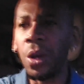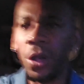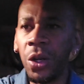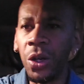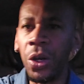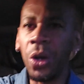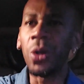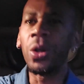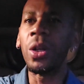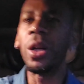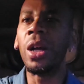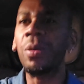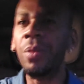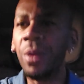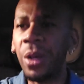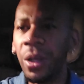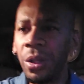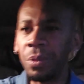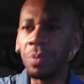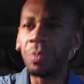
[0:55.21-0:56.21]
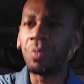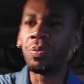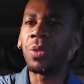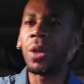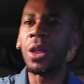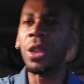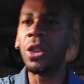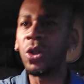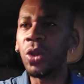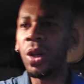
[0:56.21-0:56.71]
you know that I've been
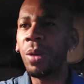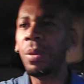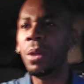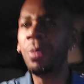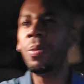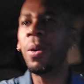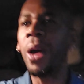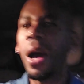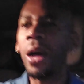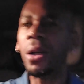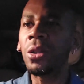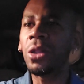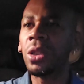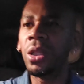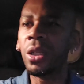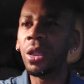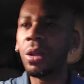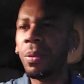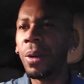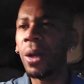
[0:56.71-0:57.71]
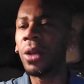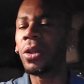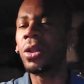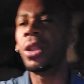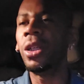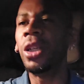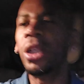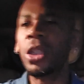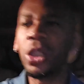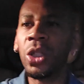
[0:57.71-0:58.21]
extremely passionate about
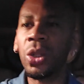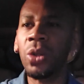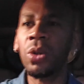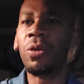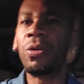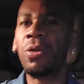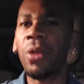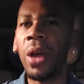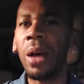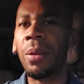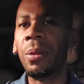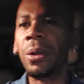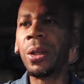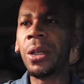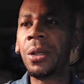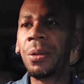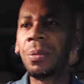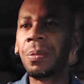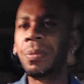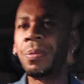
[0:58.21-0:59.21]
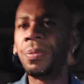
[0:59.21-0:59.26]
the issue of family,